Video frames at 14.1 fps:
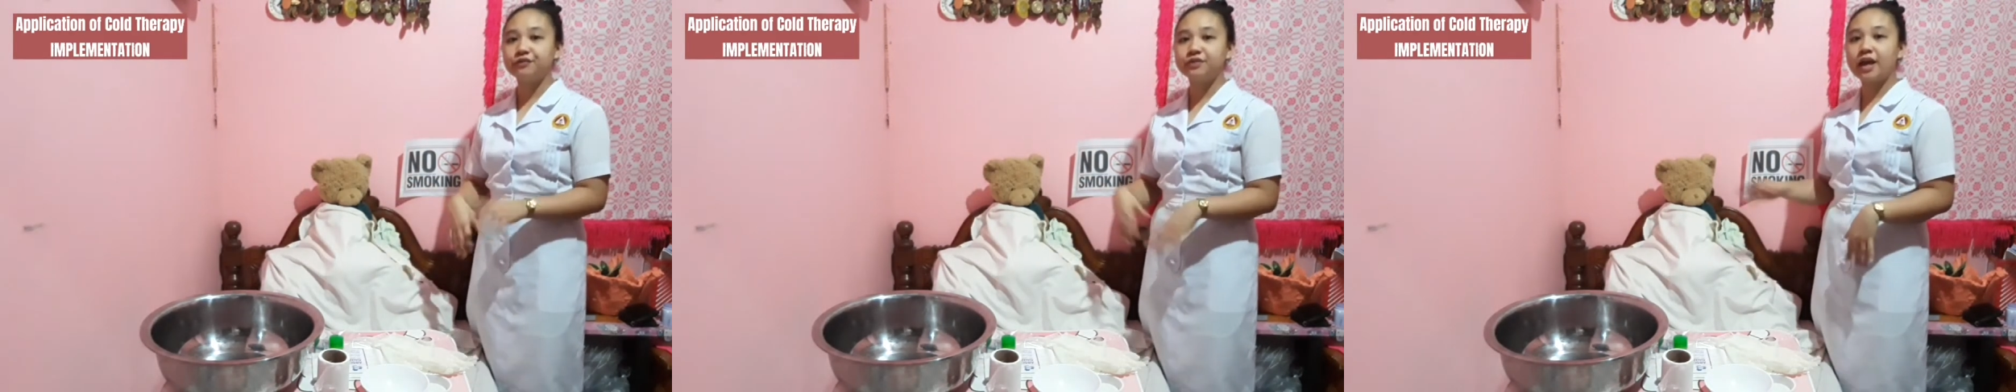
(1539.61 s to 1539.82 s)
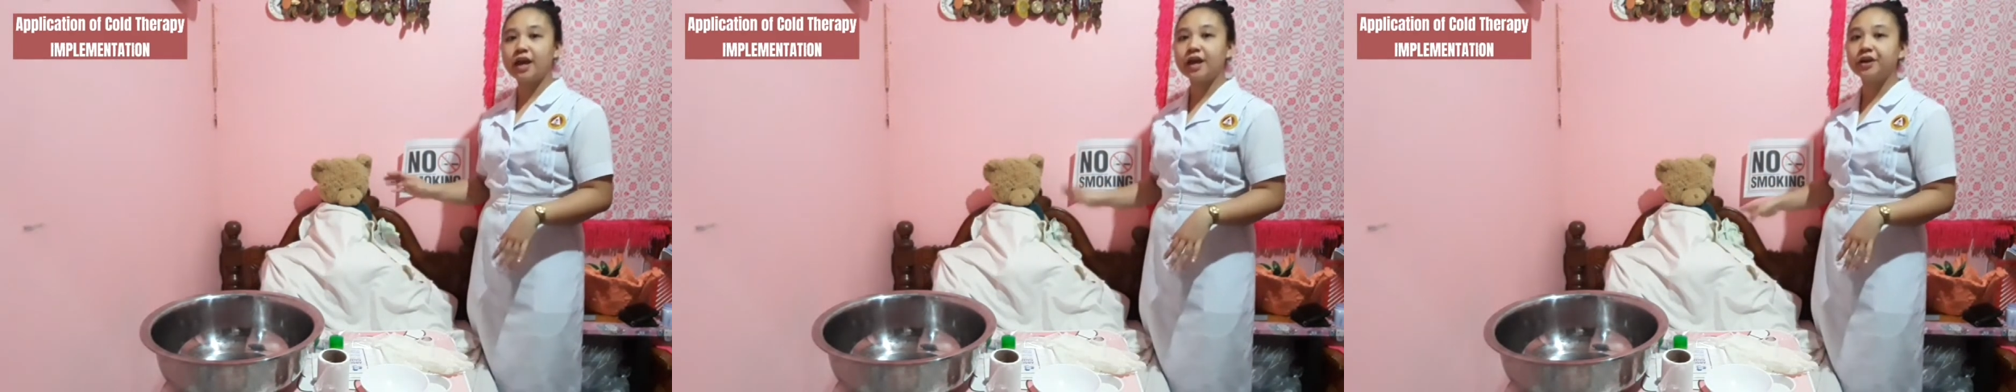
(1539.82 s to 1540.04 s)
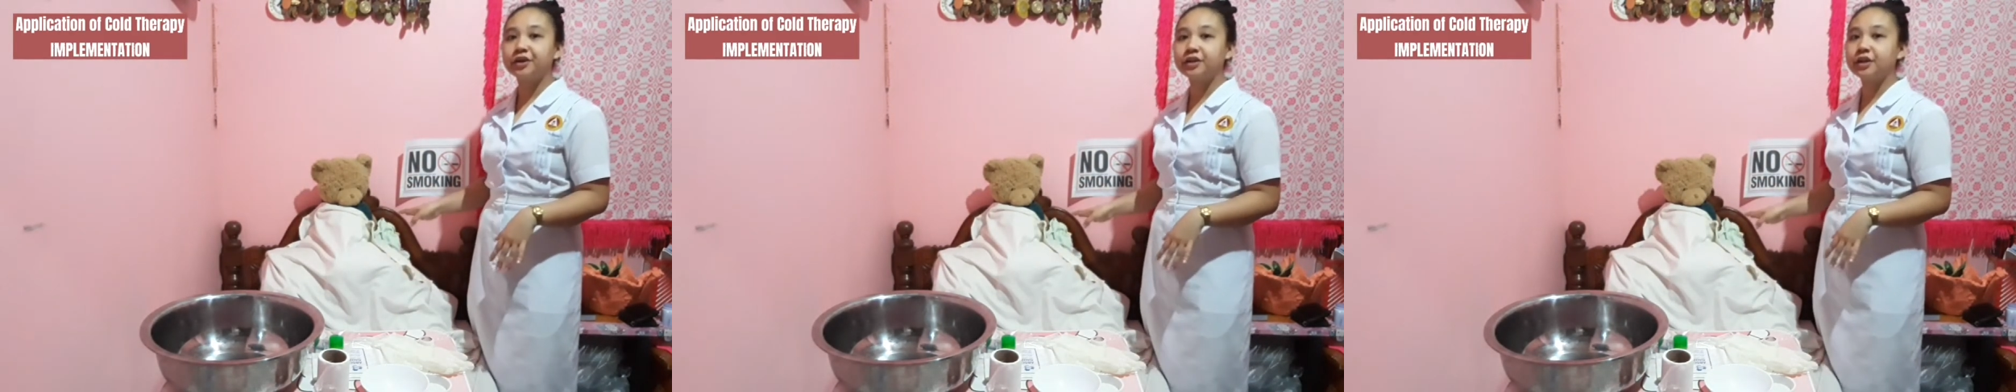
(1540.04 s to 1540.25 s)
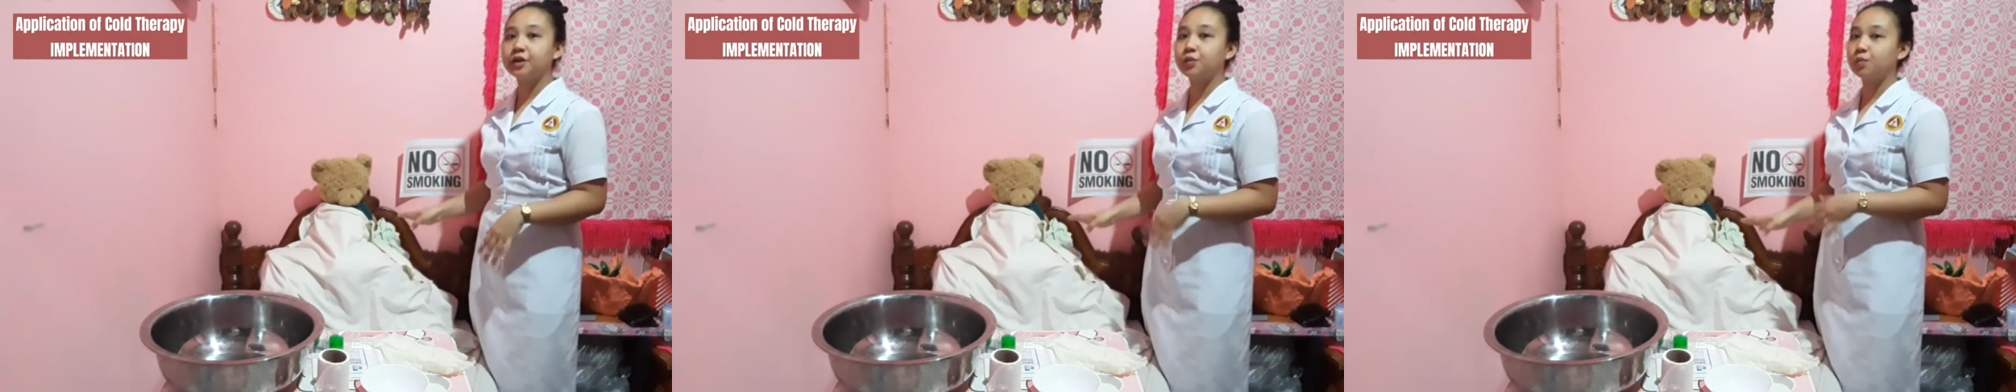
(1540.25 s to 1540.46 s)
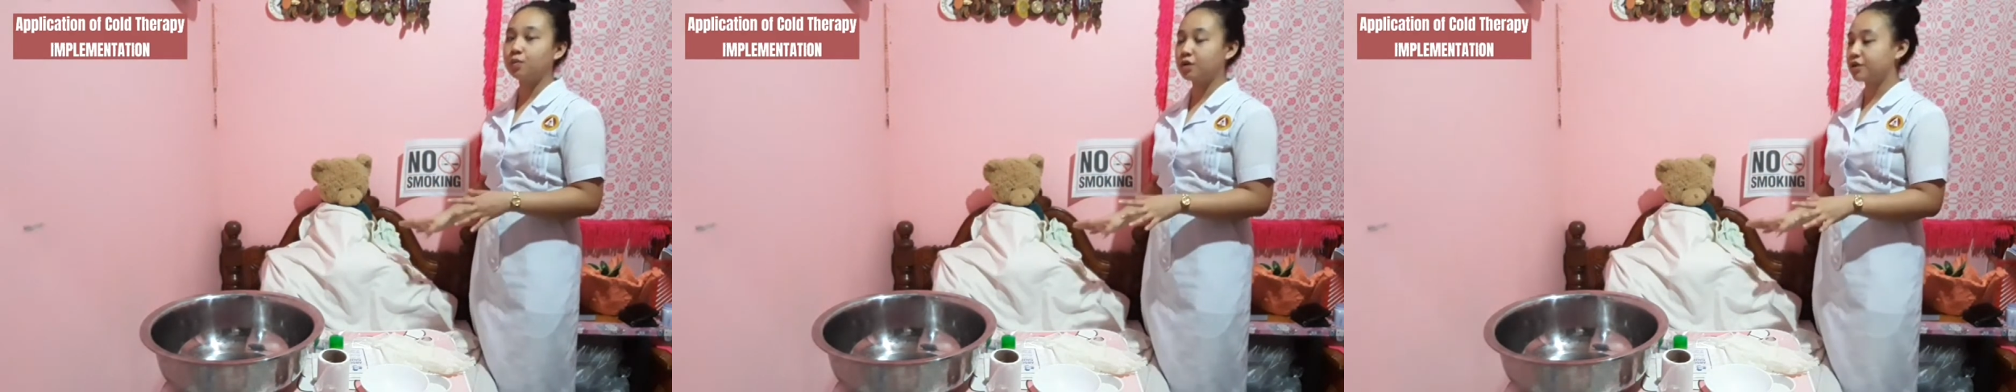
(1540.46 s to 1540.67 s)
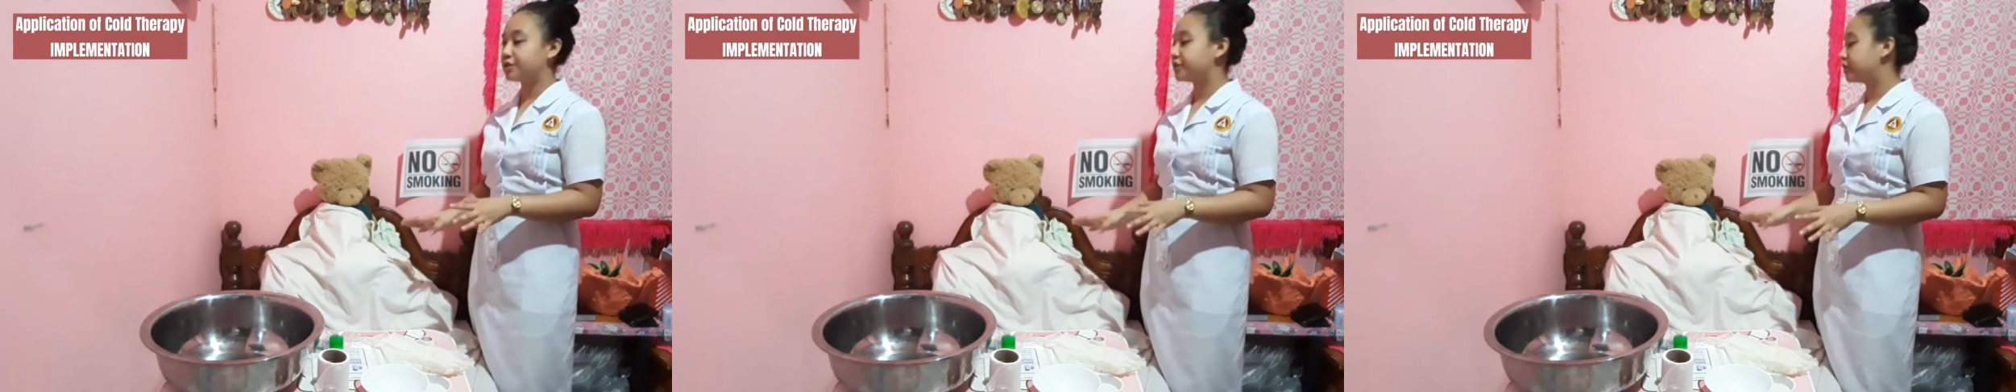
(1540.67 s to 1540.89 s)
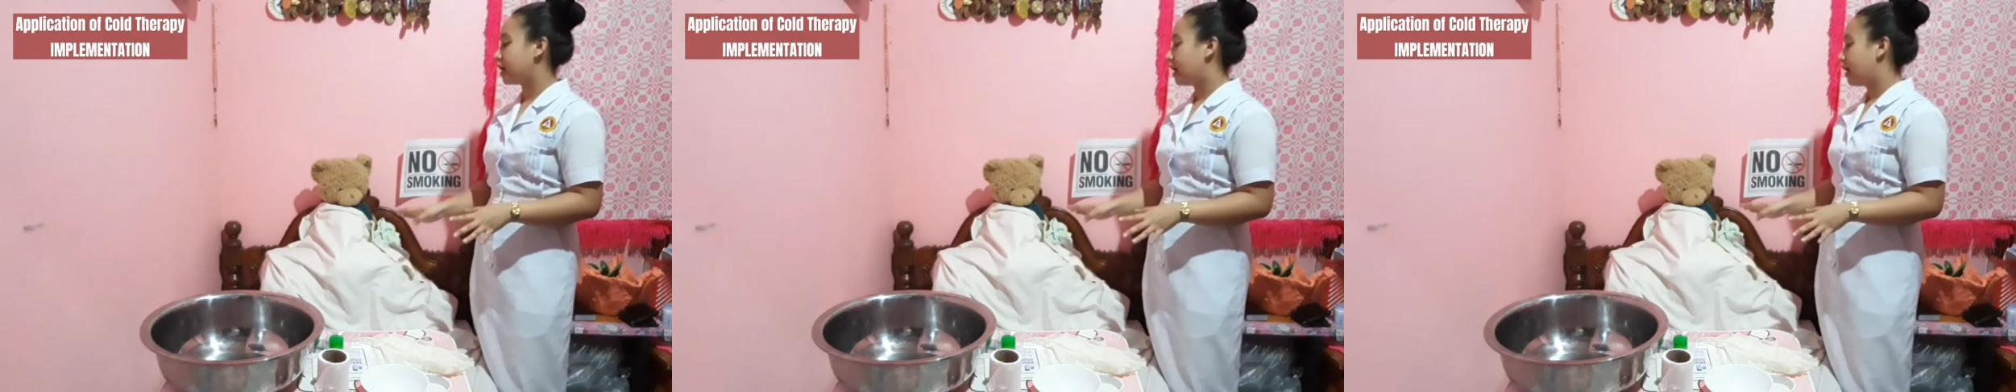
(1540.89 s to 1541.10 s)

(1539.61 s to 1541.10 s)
the area was